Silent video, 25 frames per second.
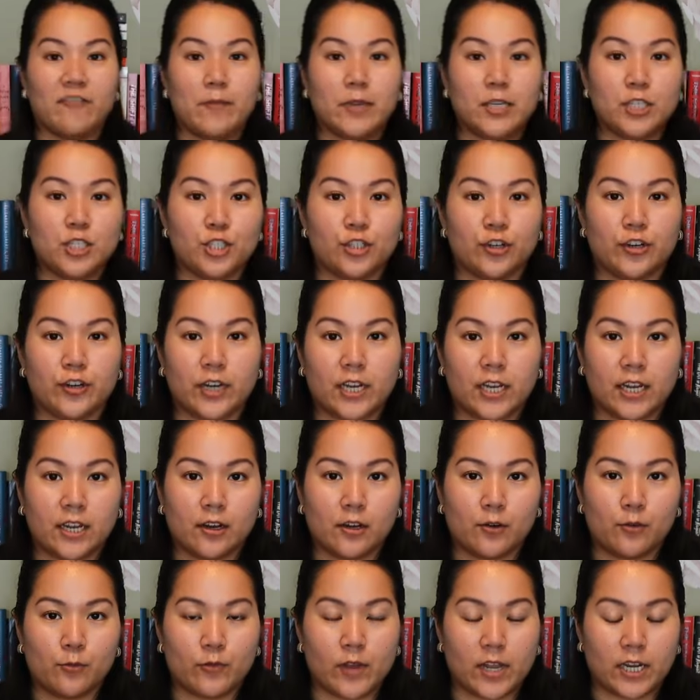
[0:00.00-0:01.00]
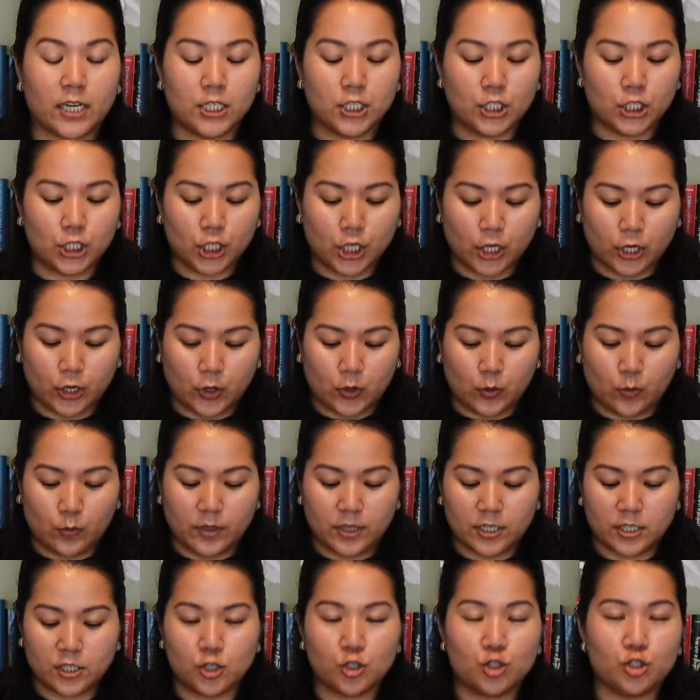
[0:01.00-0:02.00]
my shirt here ready to go.
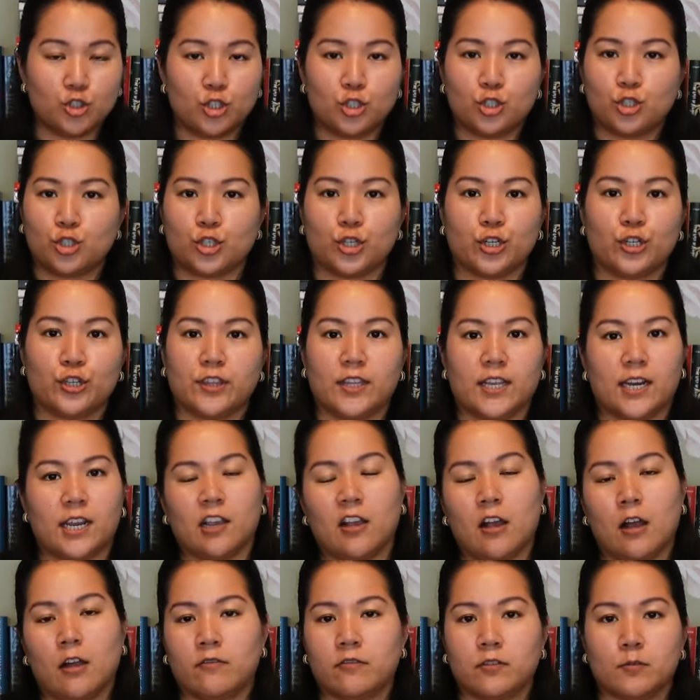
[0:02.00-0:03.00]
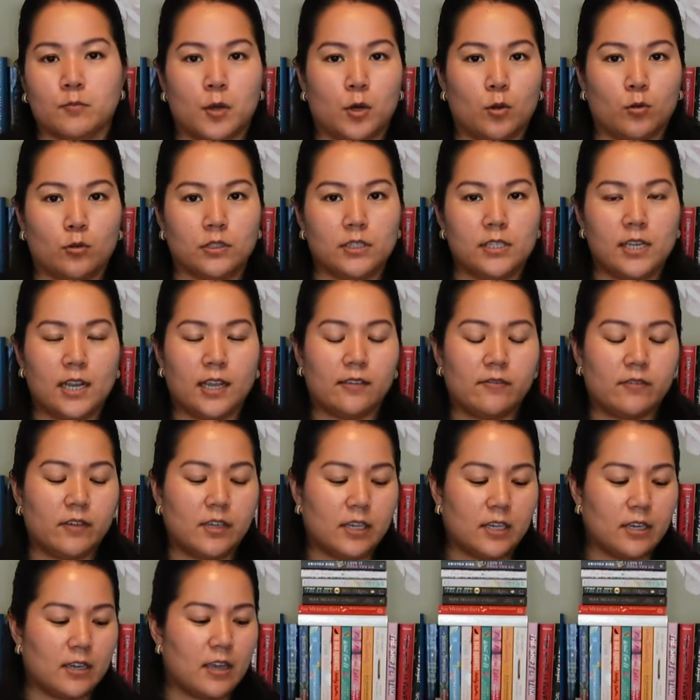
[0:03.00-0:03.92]
This is the shirt that I got from Old Navy.